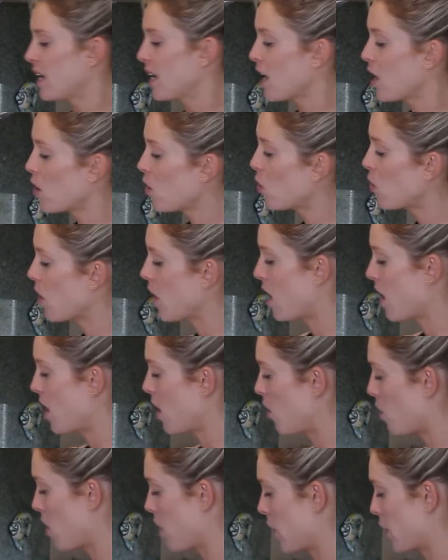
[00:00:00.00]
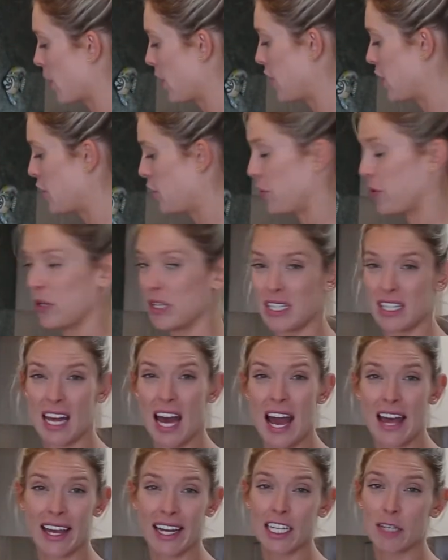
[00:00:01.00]
now what we're going to do is
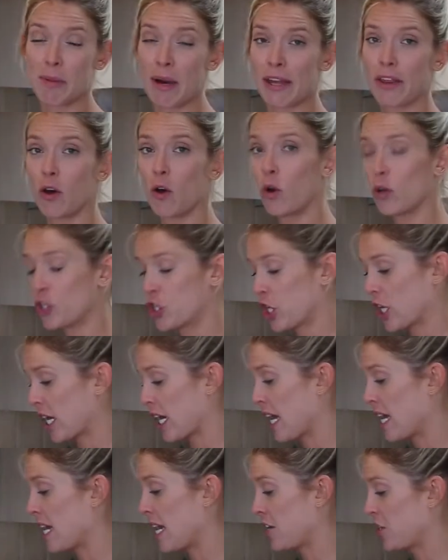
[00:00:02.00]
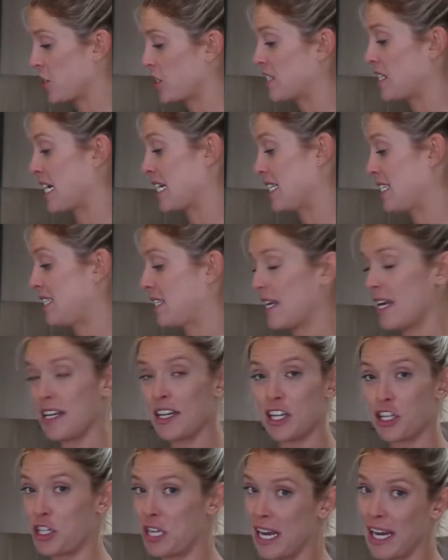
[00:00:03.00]
I like to buy the whole chicken and just
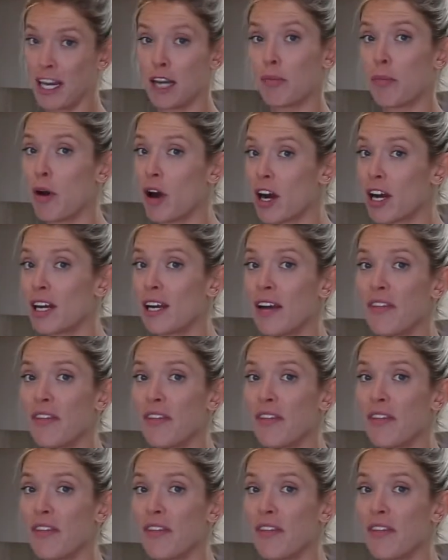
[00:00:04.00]
take it apart.